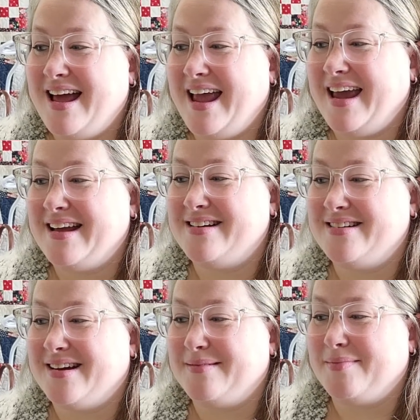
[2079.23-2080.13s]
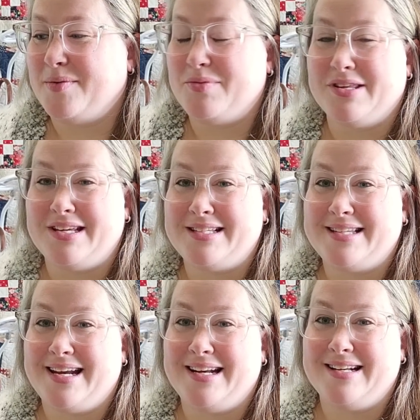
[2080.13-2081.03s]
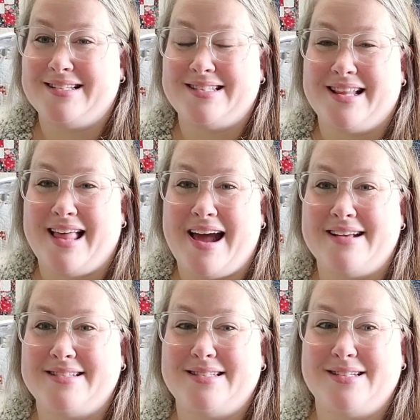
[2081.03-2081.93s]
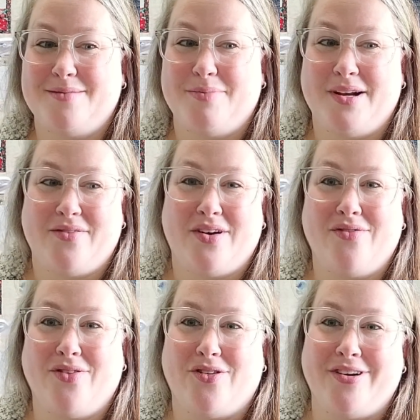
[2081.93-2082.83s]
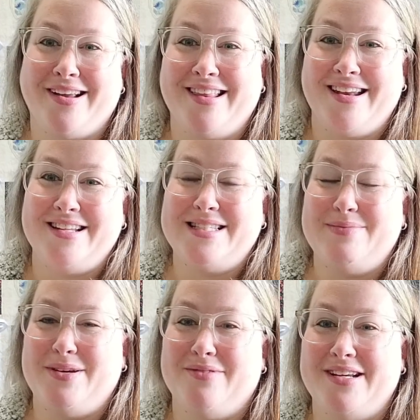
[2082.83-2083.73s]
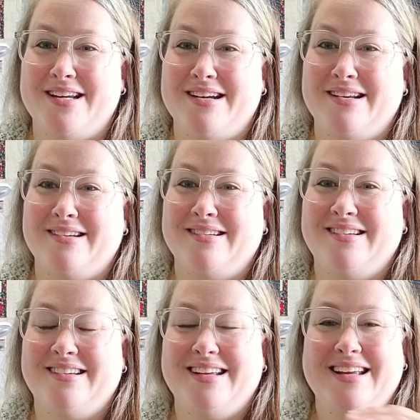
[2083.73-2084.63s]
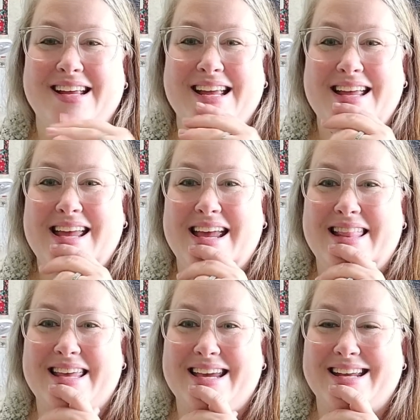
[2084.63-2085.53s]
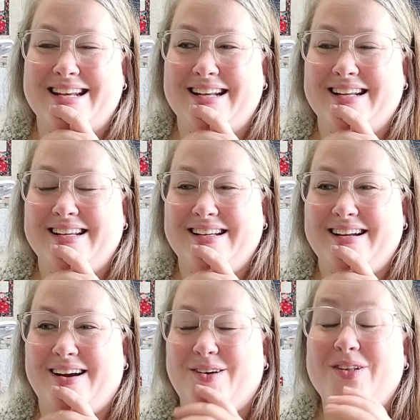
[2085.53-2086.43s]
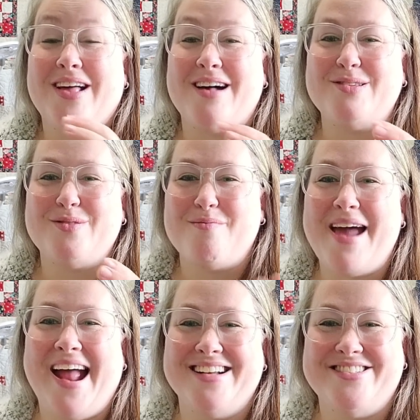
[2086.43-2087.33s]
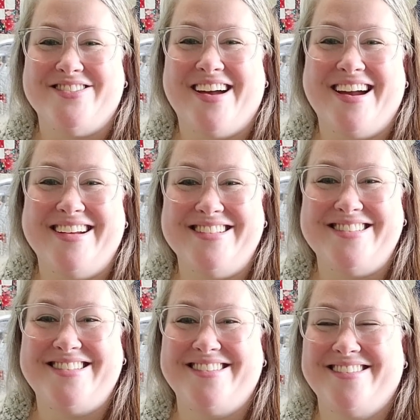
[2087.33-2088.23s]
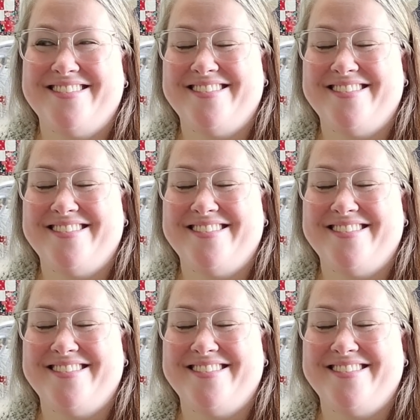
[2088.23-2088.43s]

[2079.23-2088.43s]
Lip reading: And I'm really excited. It's the last bit of our flooring that needs to be redone. And then our whole house will match, you guys.